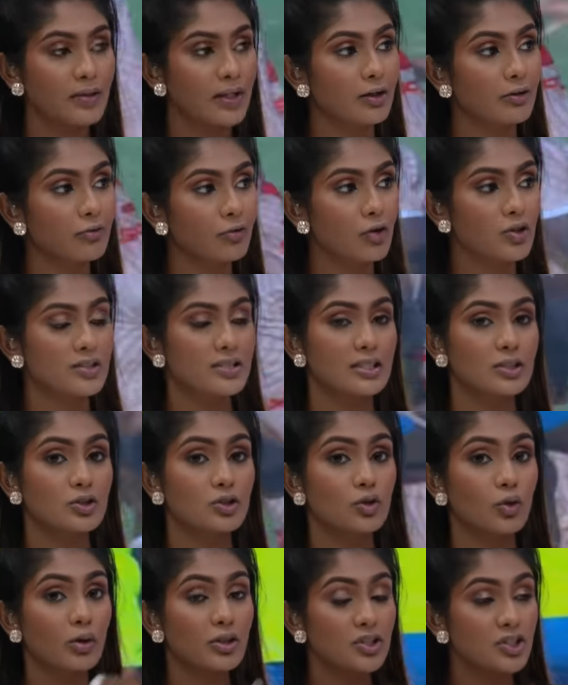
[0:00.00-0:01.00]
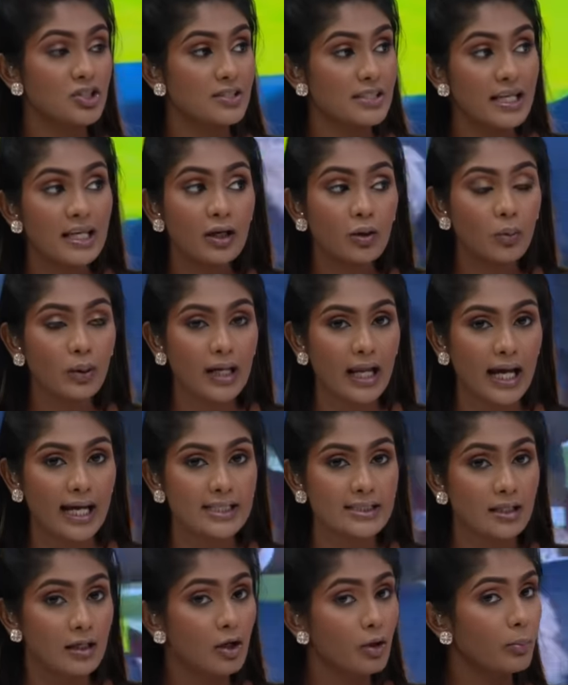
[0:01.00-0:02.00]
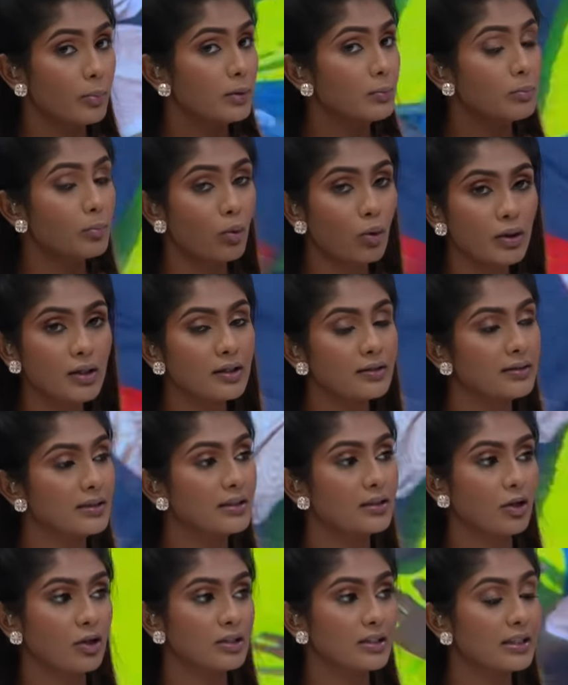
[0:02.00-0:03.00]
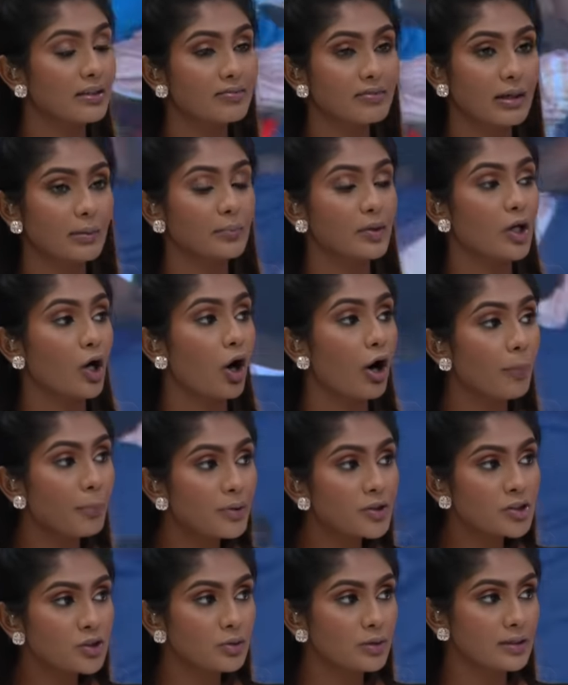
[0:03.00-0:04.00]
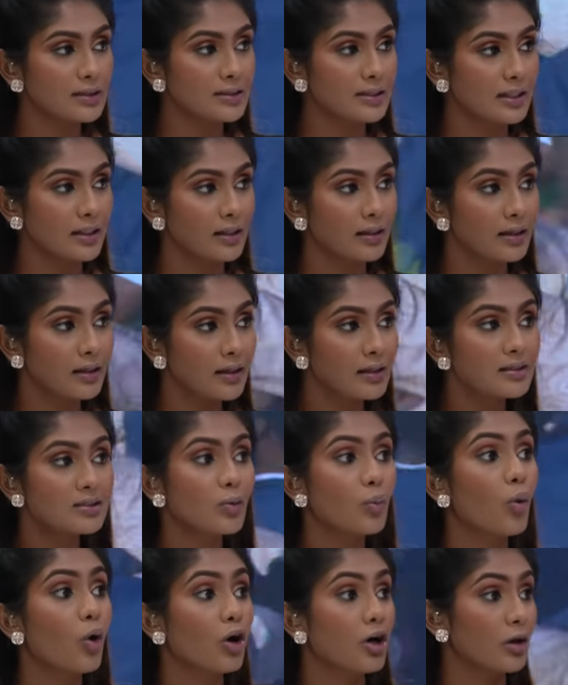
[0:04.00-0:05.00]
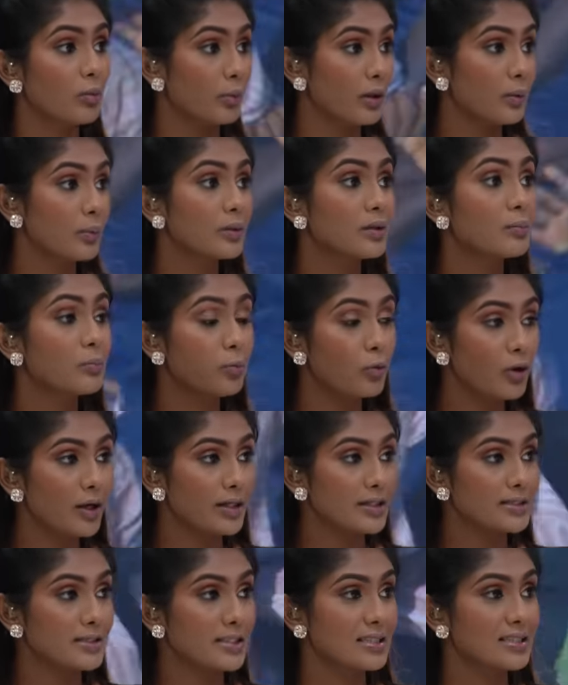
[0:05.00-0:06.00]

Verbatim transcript: Then, of course, St. George's equalized, but Mona did not give them the opportunity to walk away with the points.